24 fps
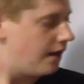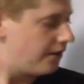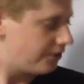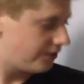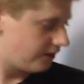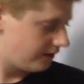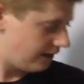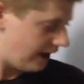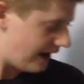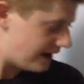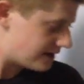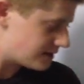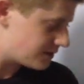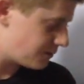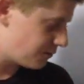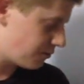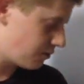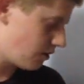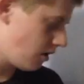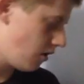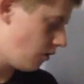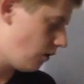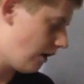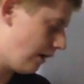The last
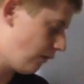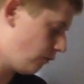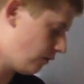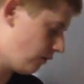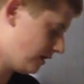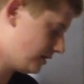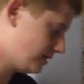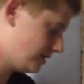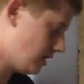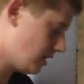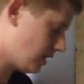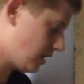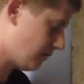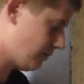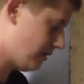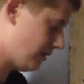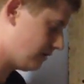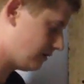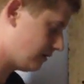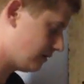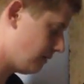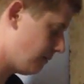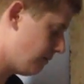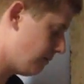pro I want to talk
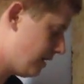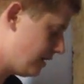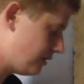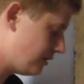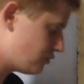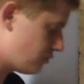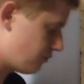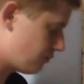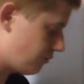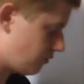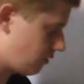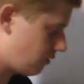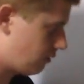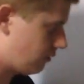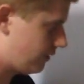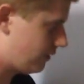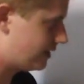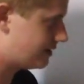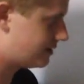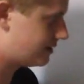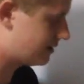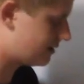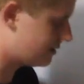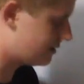about, the major pro,
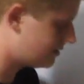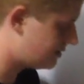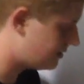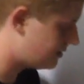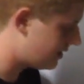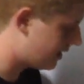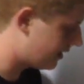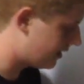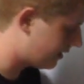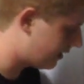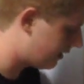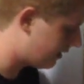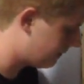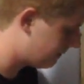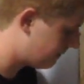is the setting.